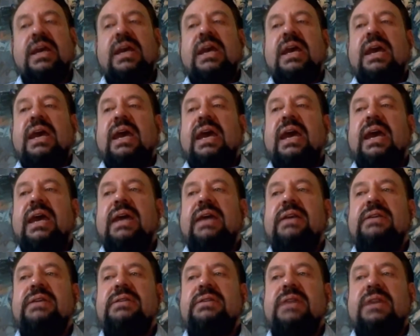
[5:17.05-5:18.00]

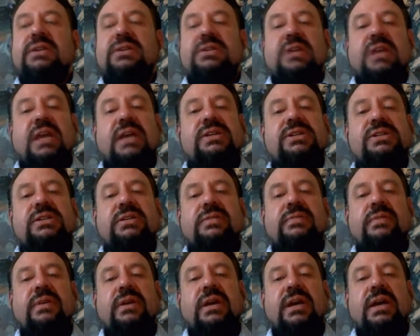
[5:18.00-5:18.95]
and
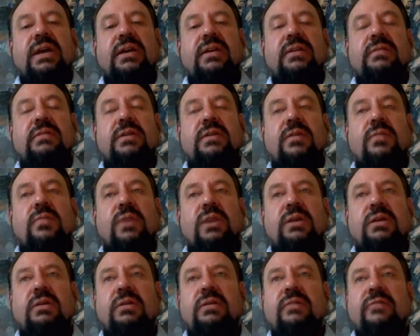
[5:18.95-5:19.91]
education. And we
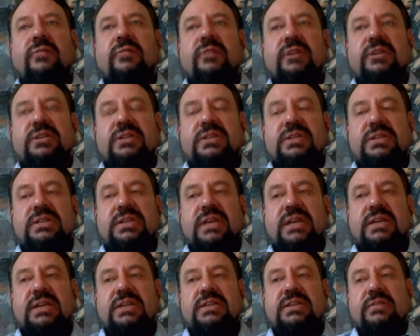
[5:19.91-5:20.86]
are, for instance,
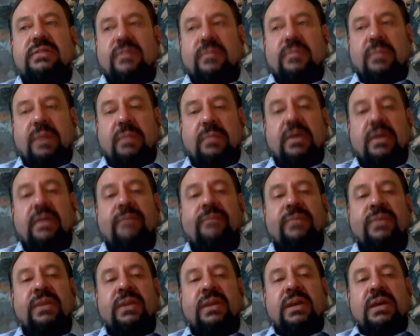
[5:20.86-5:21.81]
a silver member.
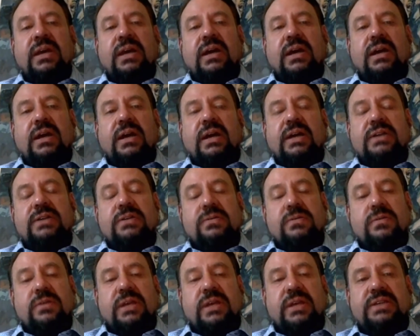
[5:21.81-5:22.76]
As an
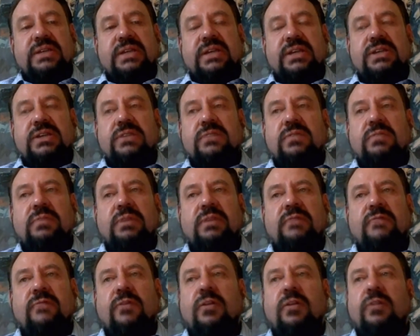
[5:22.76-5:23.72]
organization, we've
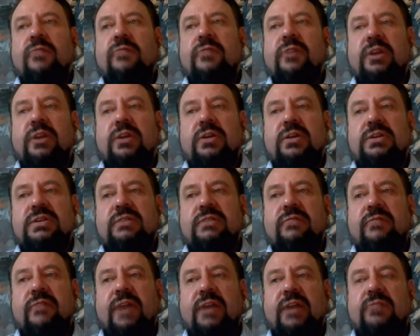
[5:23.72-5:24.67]
been involved for years. In
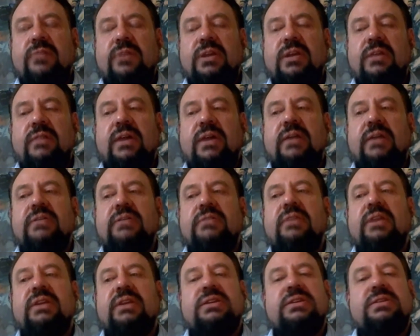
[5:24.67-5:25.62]
fact, one of our
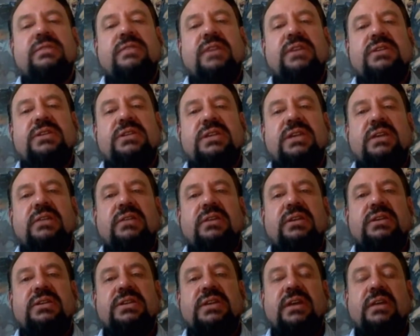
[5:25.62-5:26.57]
directors of
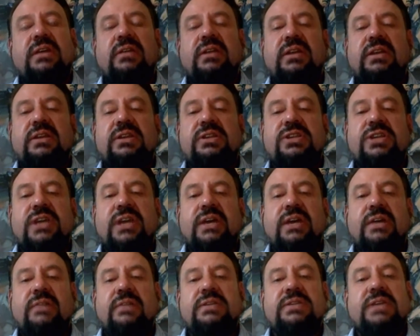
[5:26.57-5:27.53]
engineering is currently the chair
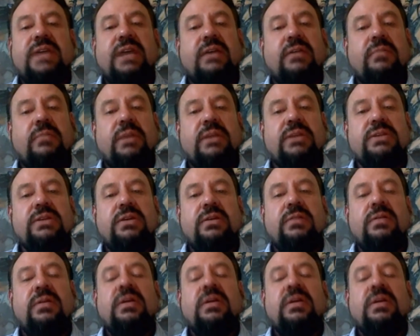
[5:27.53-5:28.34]
of the Sacramento